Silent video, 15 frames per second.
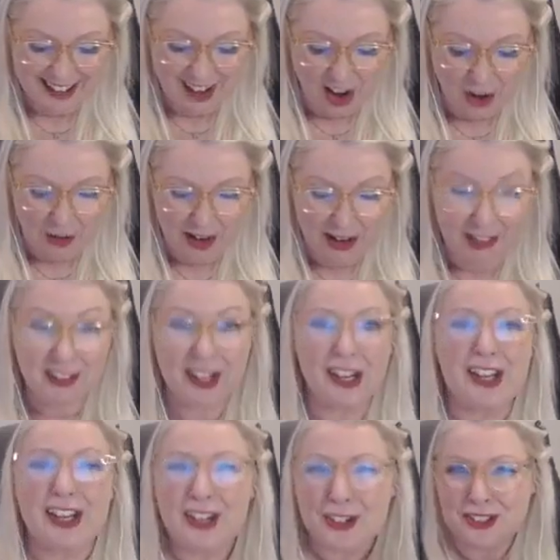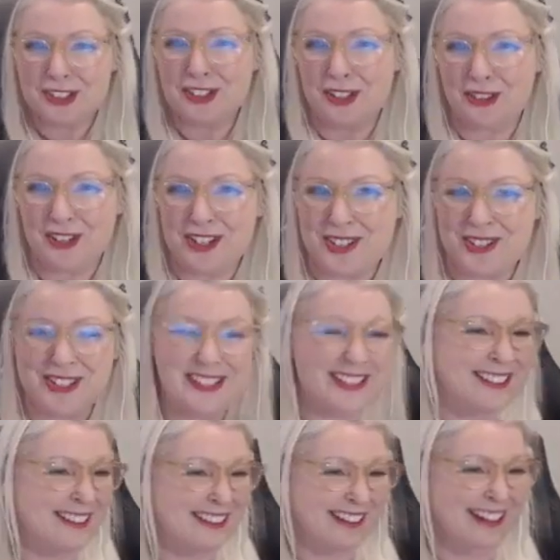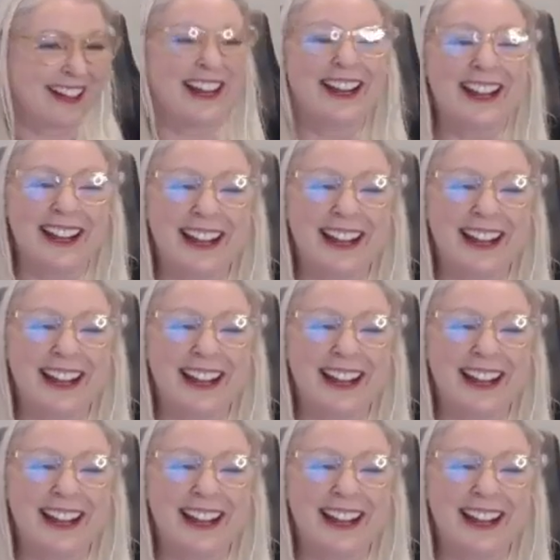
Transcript: All right, and then here's another interesting thing.